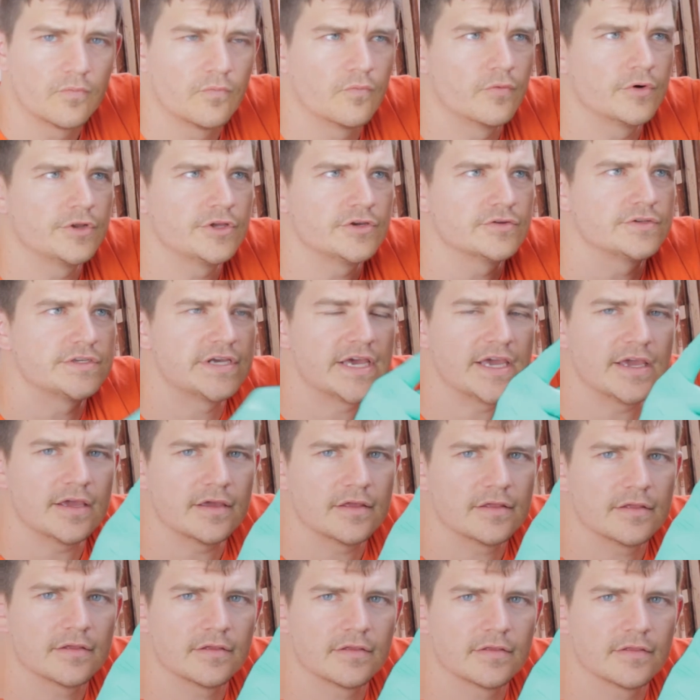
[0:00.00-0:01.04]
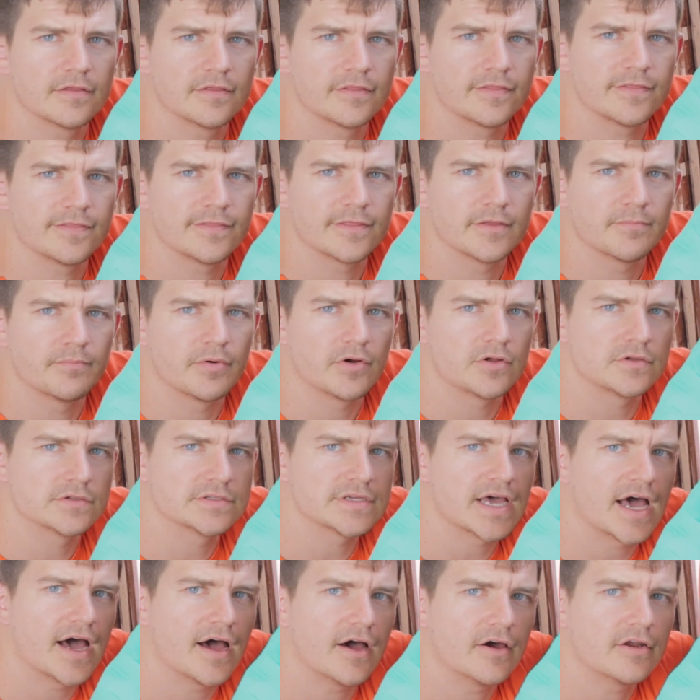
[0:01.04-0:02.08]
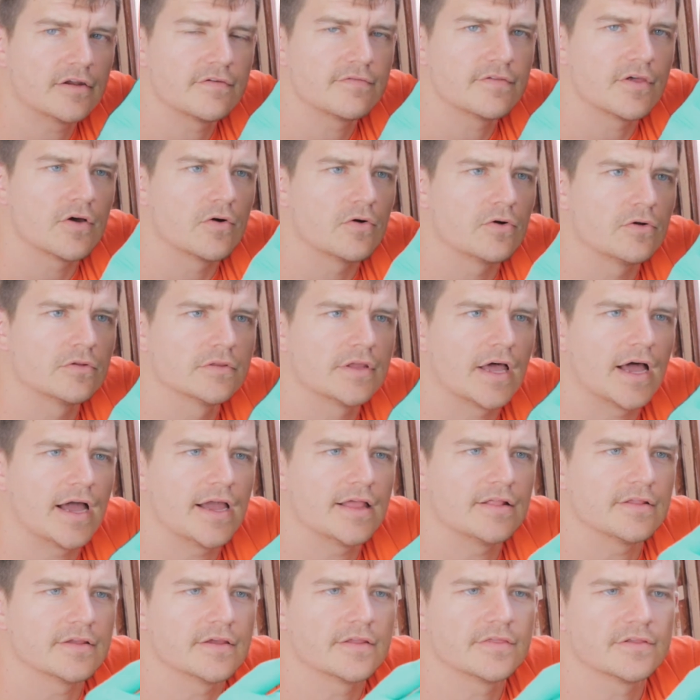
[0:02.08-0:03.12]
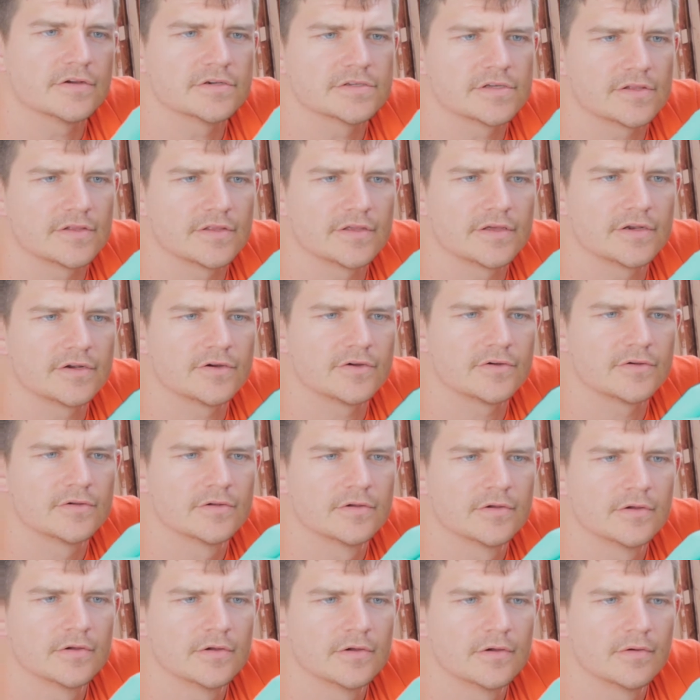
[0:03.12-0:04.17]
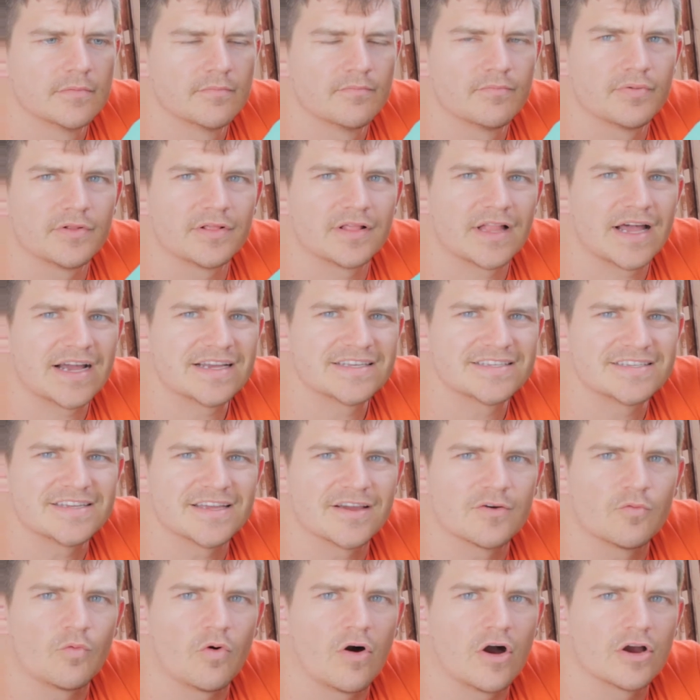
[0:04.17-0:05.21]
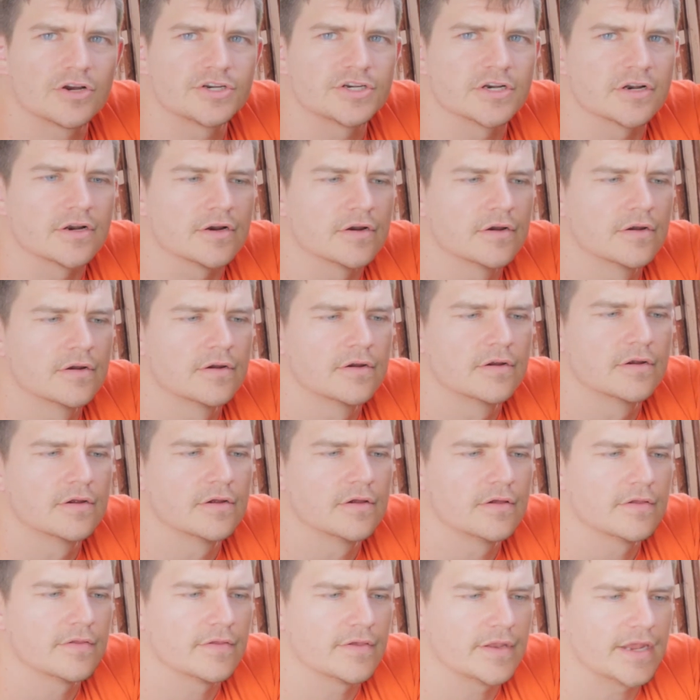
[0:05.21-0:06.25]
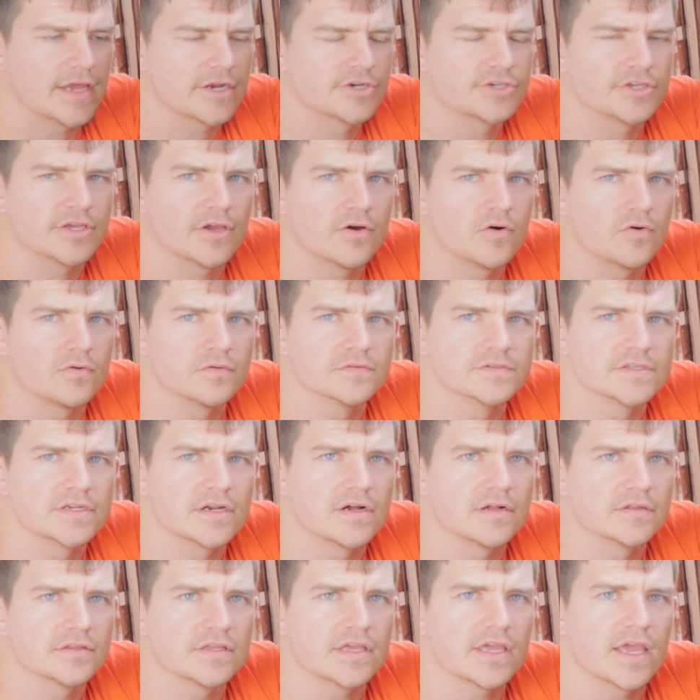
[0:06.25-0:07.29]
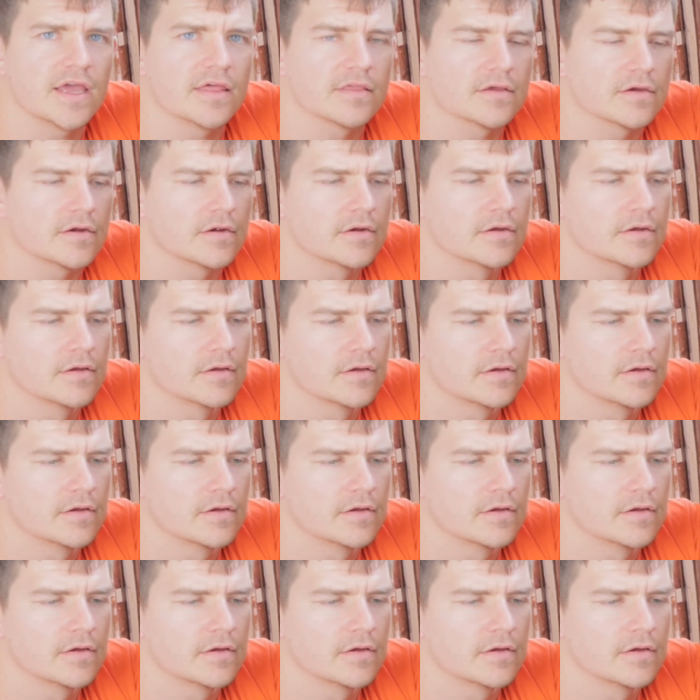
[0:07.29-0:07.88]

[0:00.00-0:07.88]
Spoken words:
when you take the bolt out of the old eyelet, there's a little plastic washer that actually holds it all together.